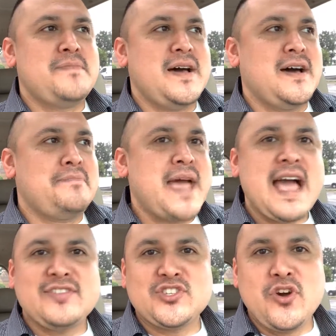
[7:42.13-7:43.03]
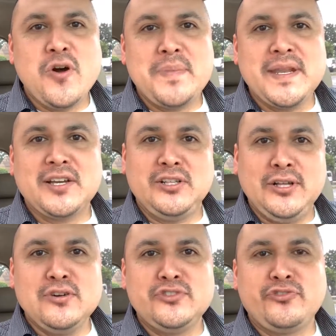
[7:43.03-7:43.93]
Uh, paths open and
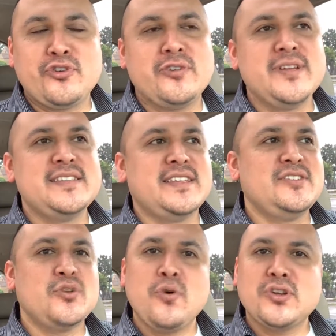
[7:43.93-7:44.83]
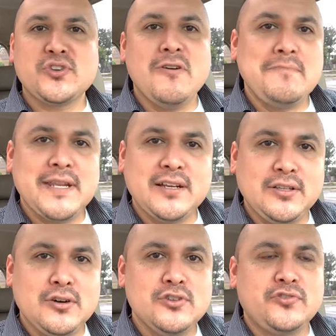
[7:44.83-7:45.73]
close for a reason. Doors open and
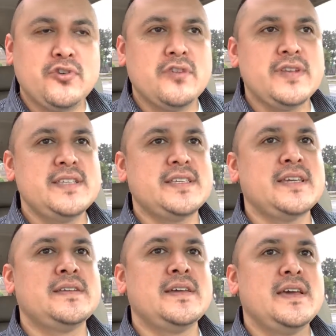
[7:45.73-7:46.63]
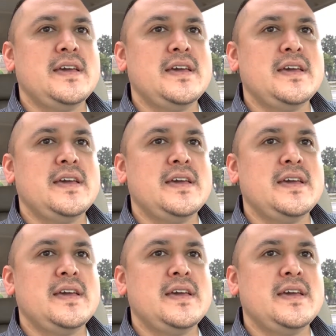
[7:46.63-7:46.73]
close for a reason.